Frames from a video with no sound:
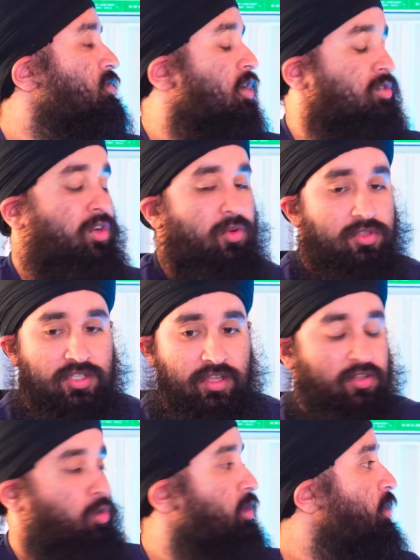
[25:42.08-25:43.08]
not Golden State,
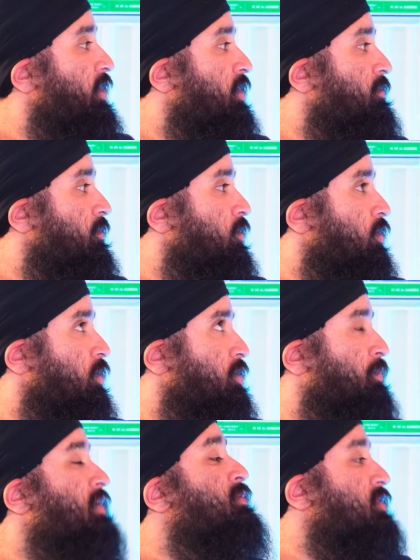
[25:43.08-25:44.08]
like the New England or
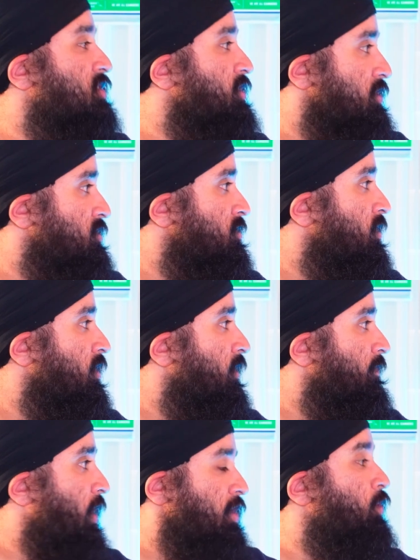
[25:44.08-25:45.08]
the Pittsburgh Steelers.
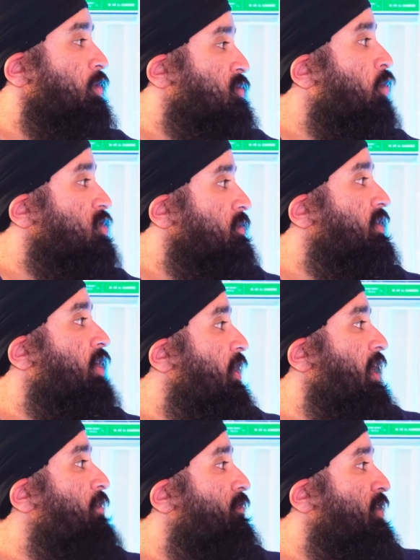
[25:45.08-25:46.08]
That you were supposed to be
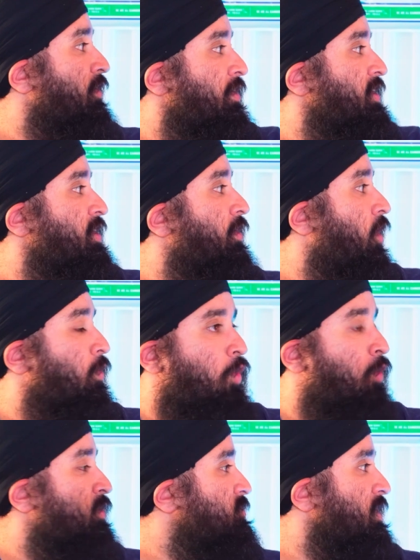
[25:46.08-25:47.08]
good year in and year out,
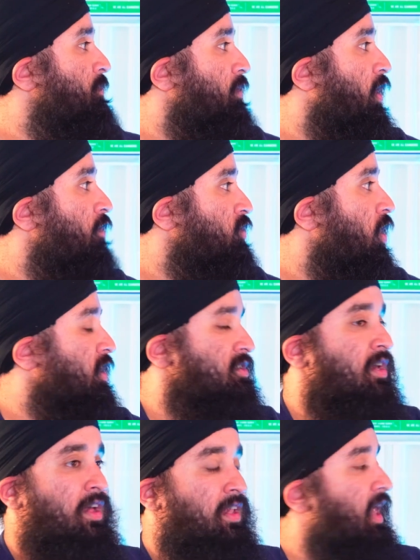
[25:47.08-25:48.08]
almost being playoff
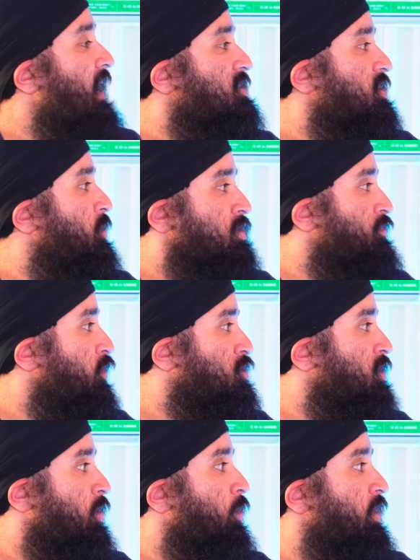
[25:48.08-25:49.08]
talks. Last year was the
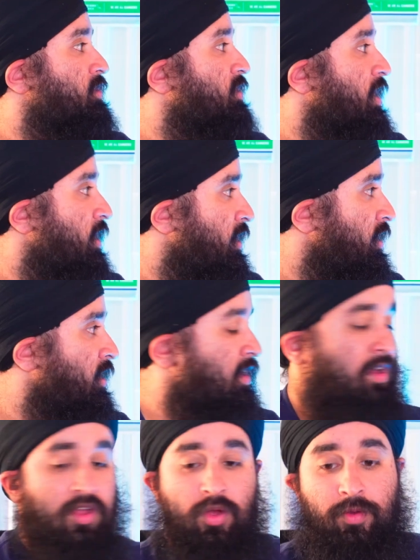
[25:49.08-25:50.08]
first year we weren't there.
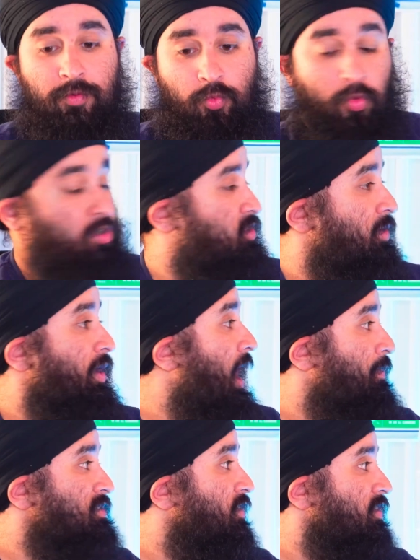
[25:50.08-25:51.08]
We'll see what
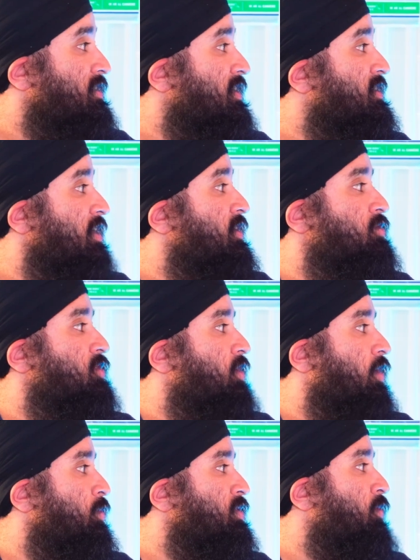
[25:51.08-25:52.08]
happens if this continues or
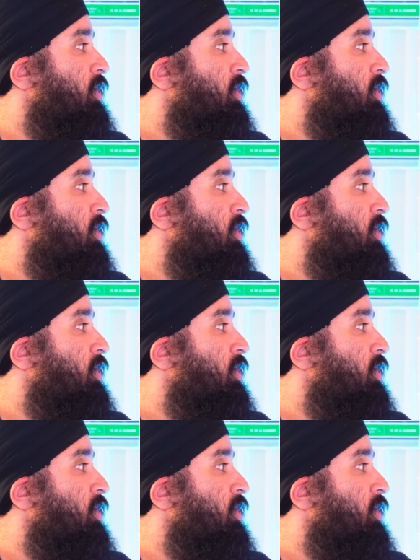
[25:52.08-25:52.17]
not with